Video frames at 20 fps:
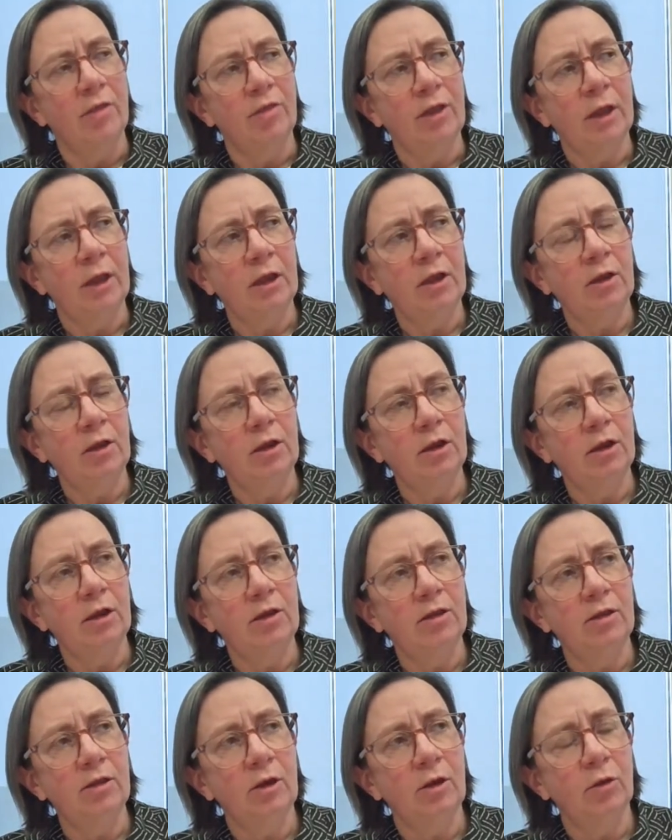I think
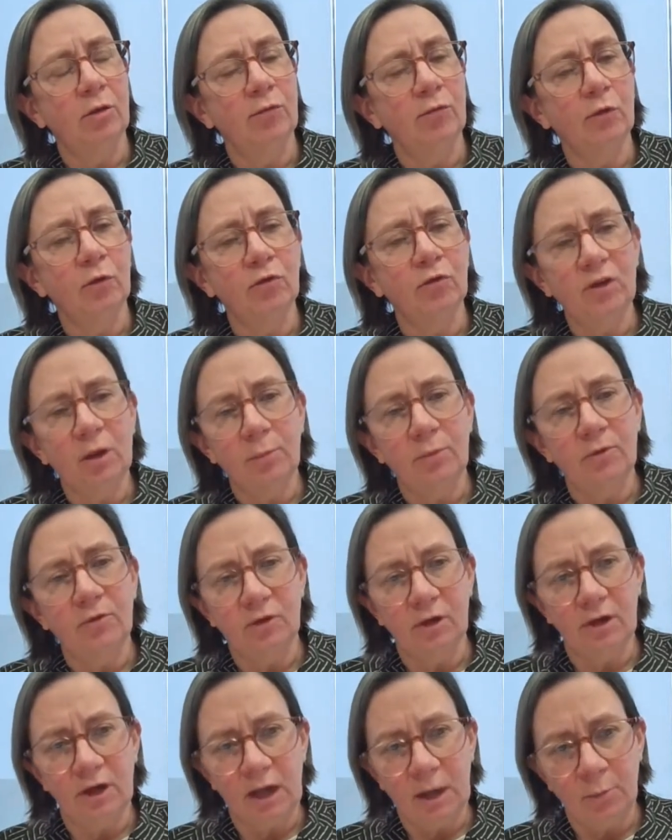the first step
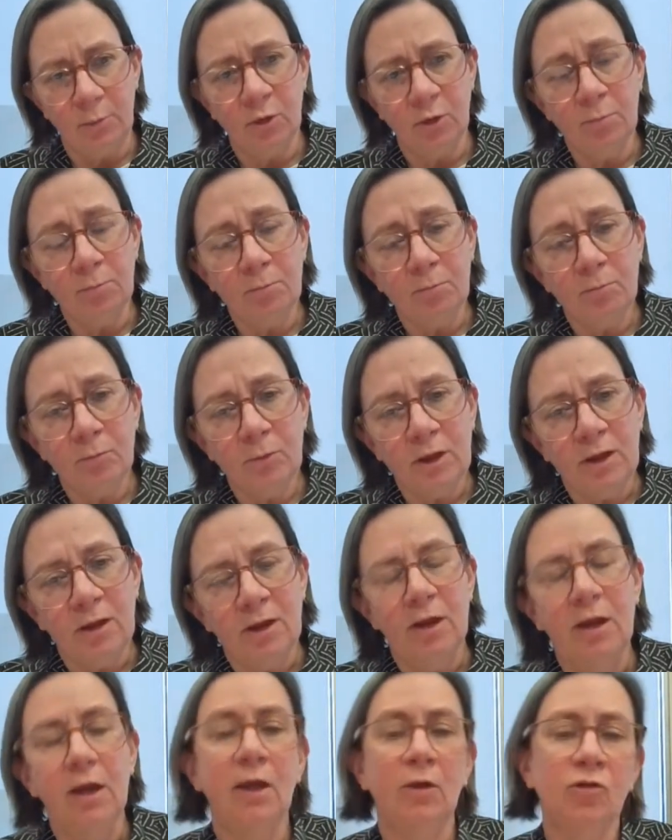is to name them,
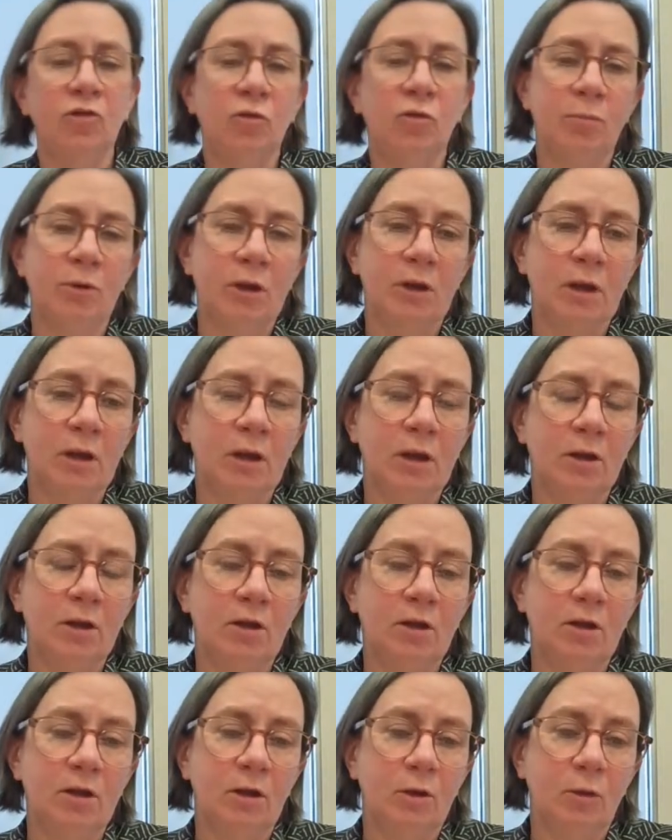and to
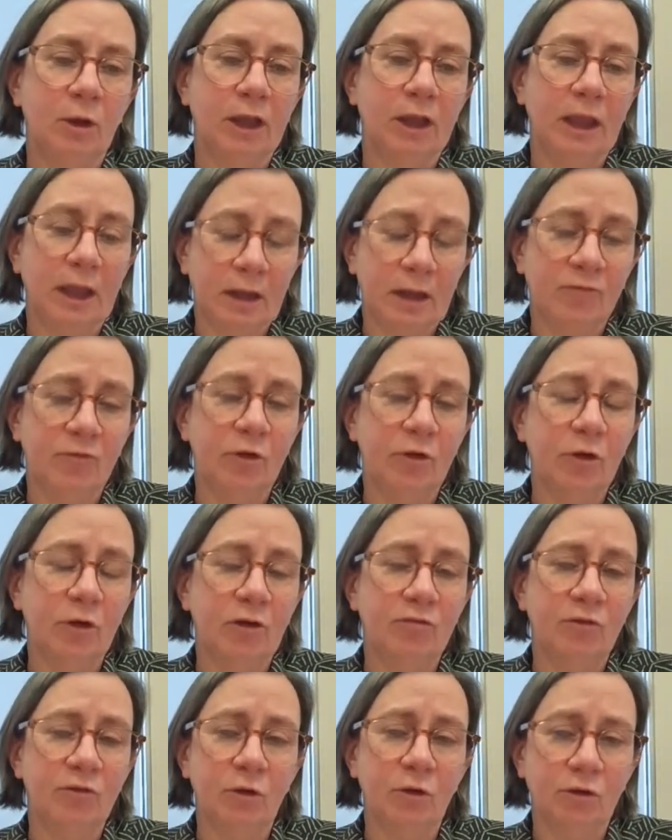be, again,
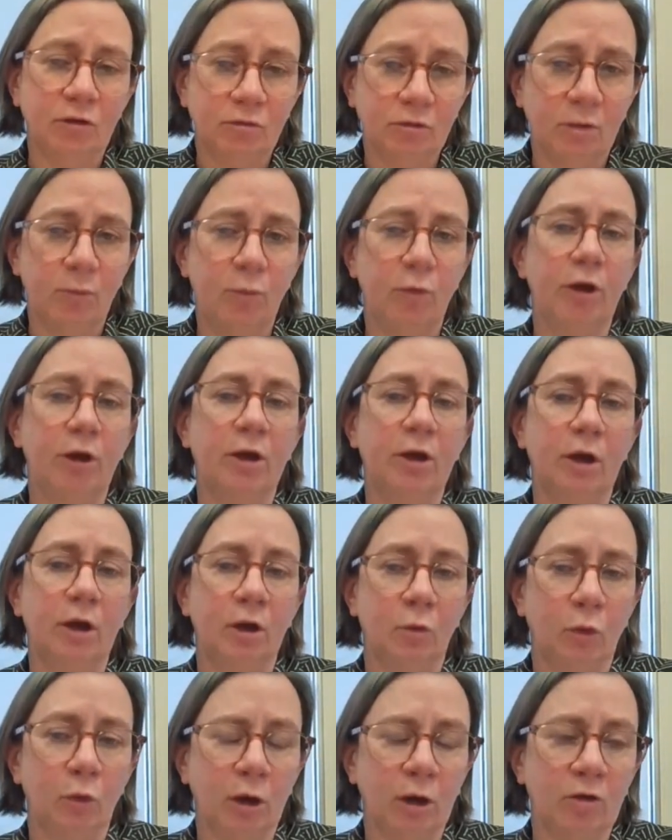very, very deliberate
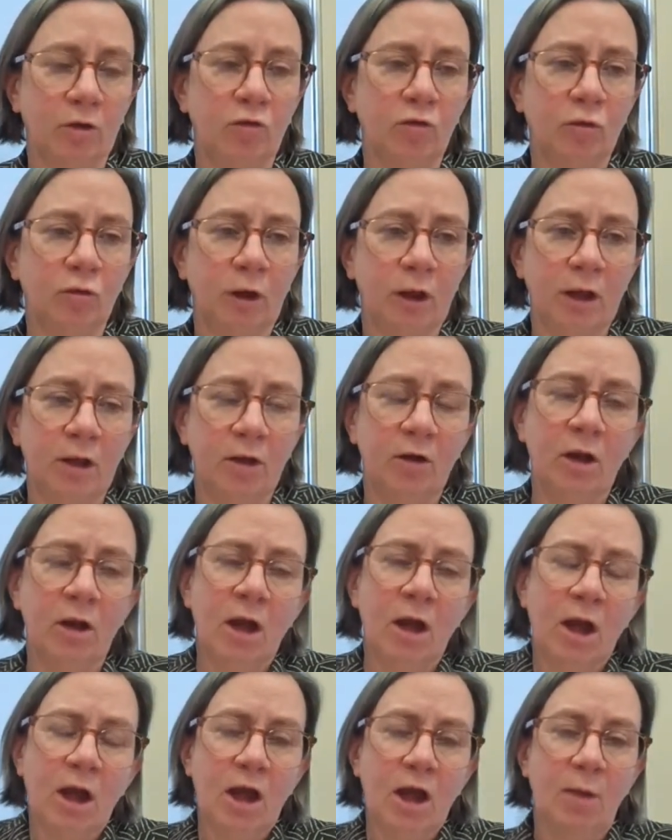and orchestrated
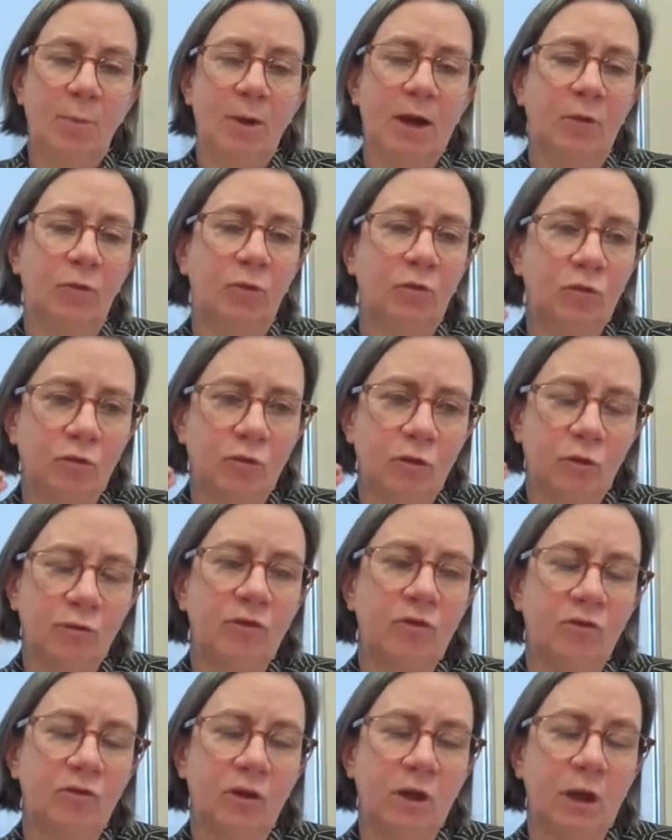about
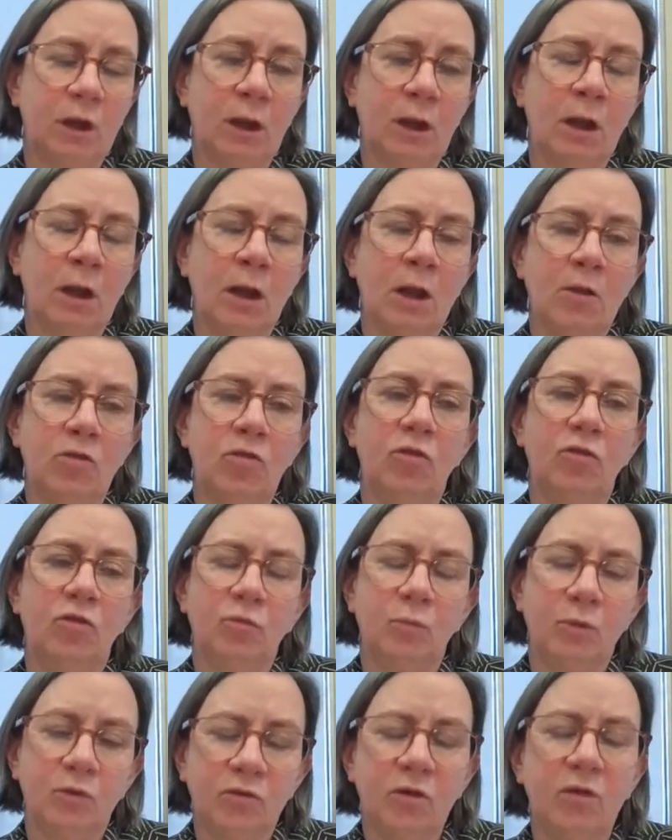surfacing the
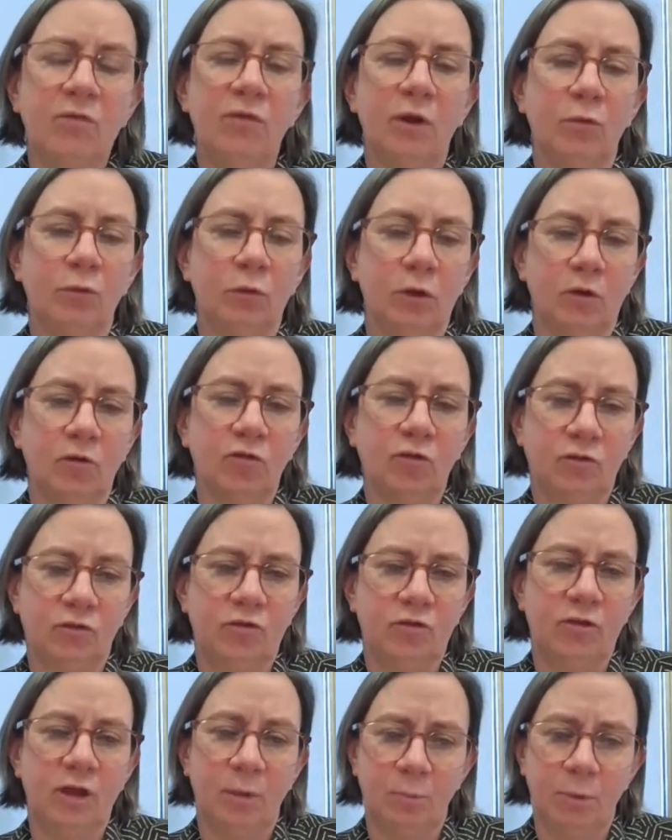specific
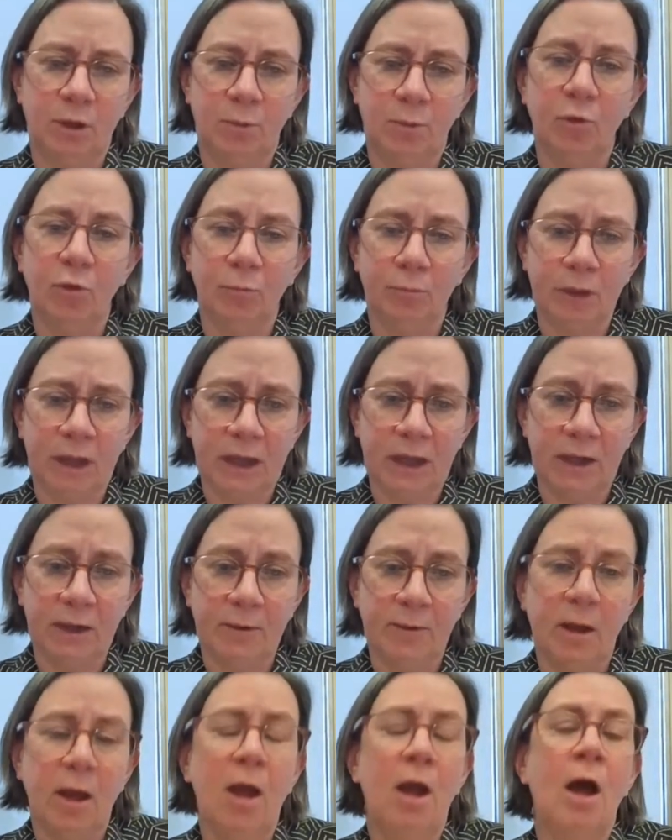risks that people
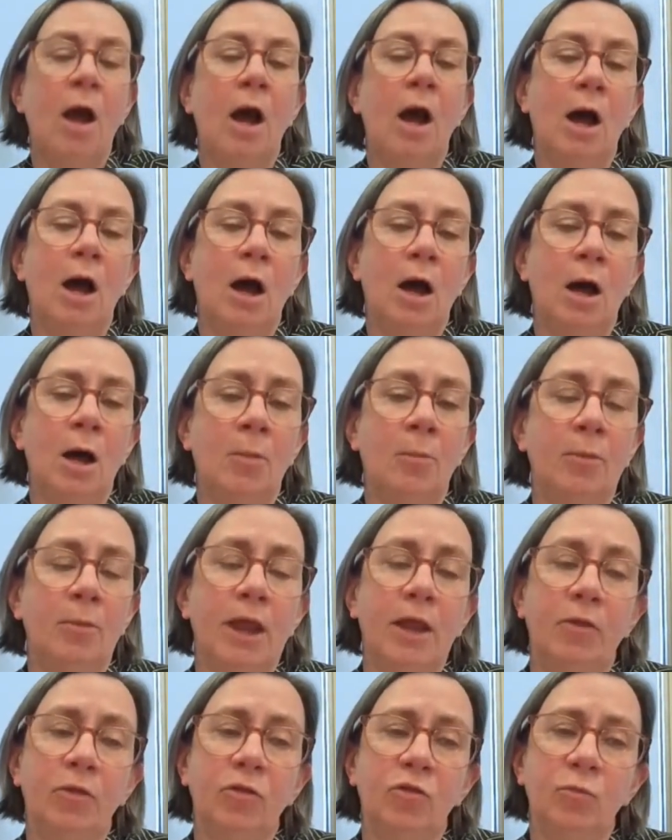mean,
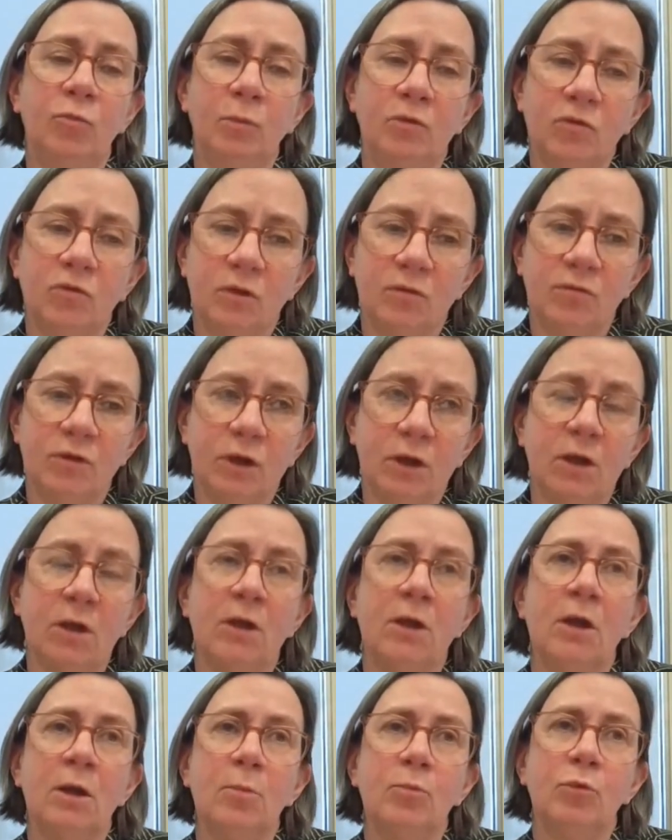and the
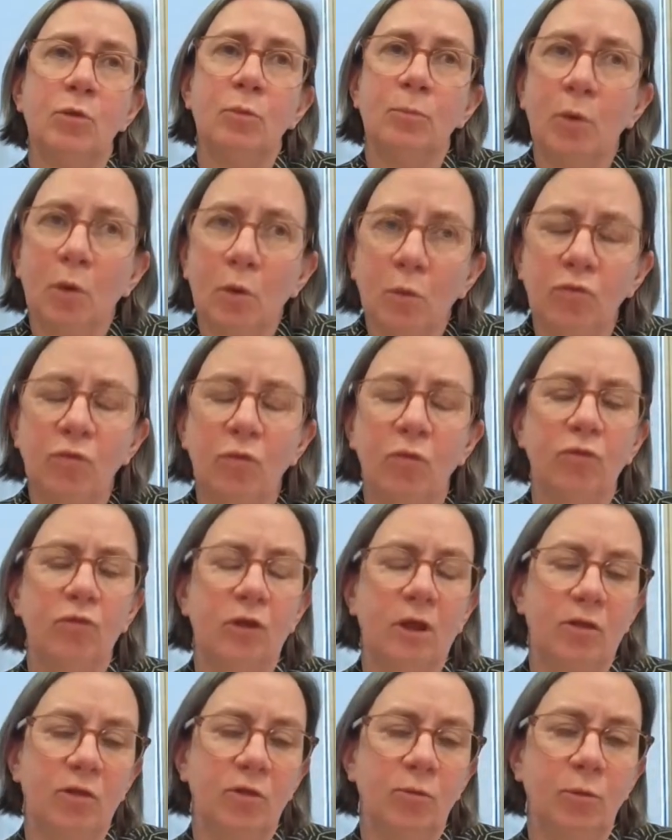specific
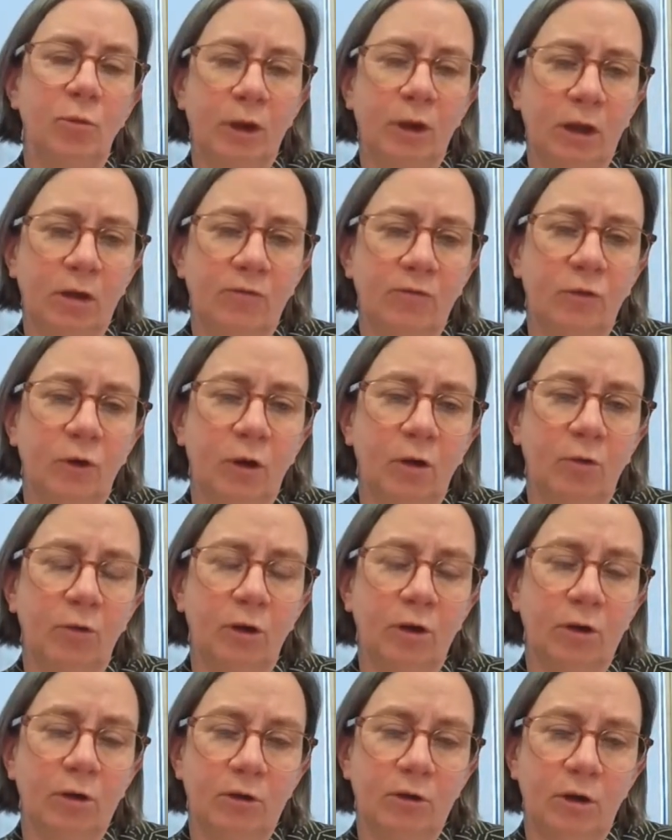proposals that they're bringing
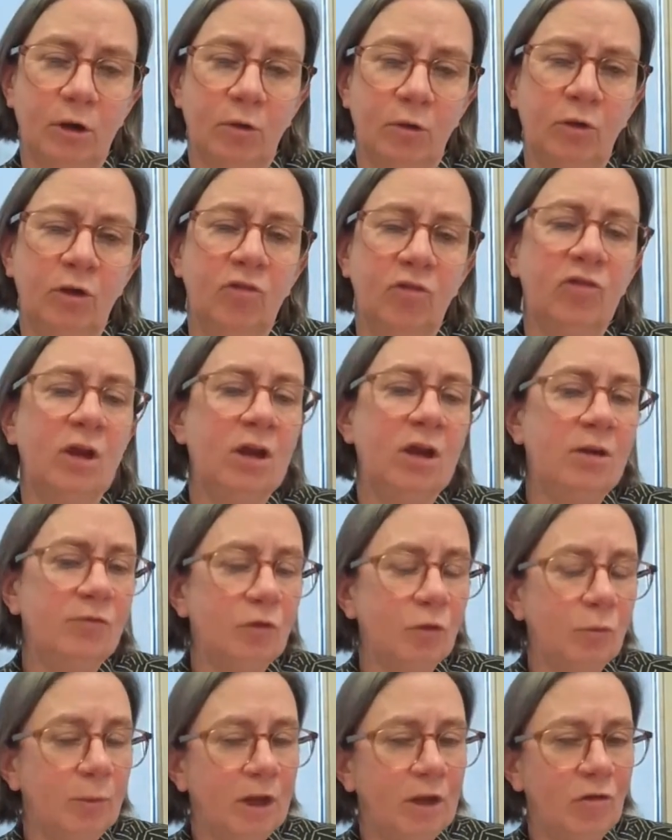forward. When you say
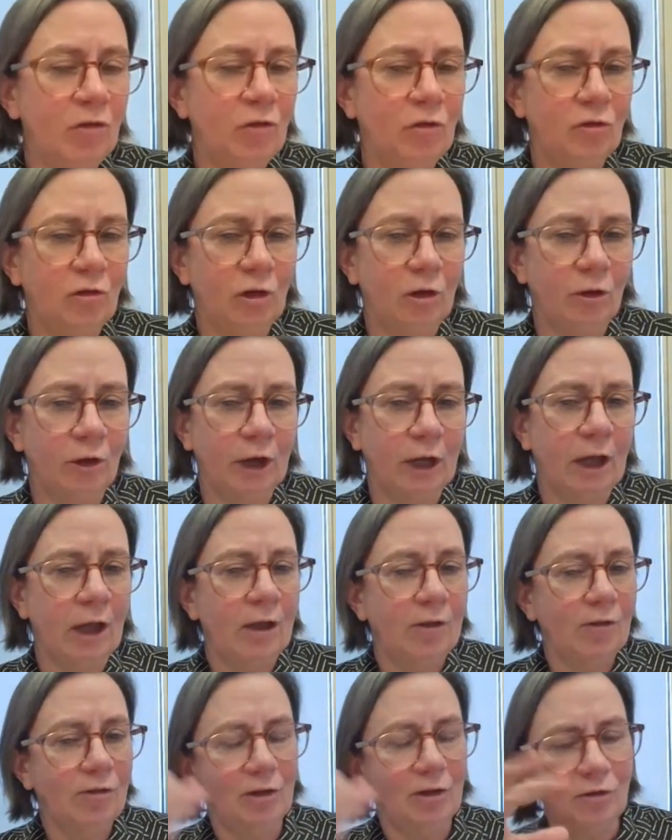information
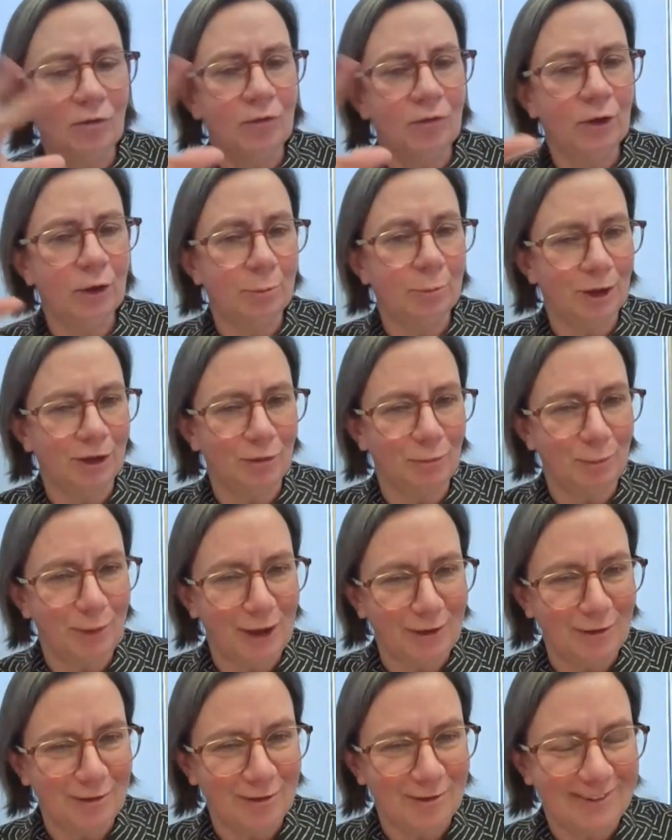sharing, that's a very big
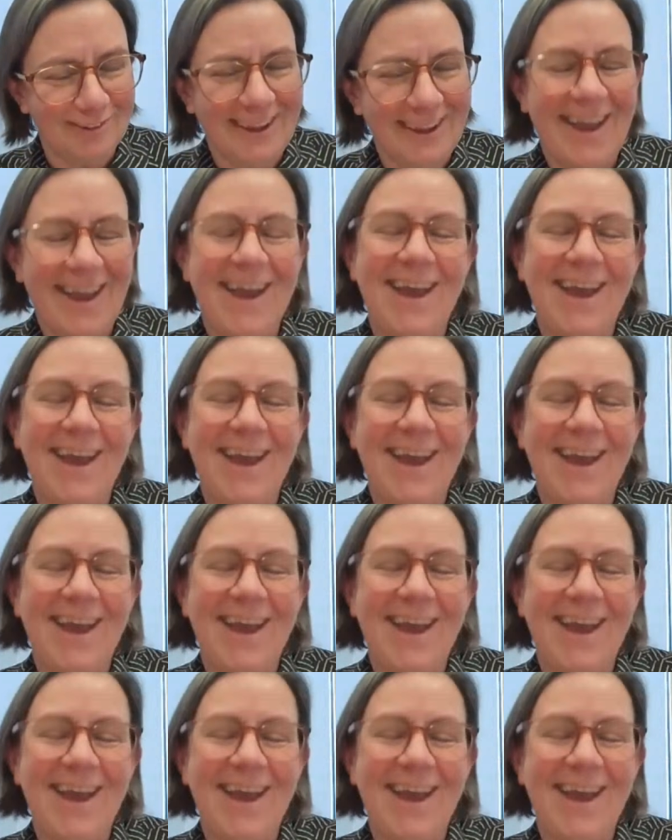space.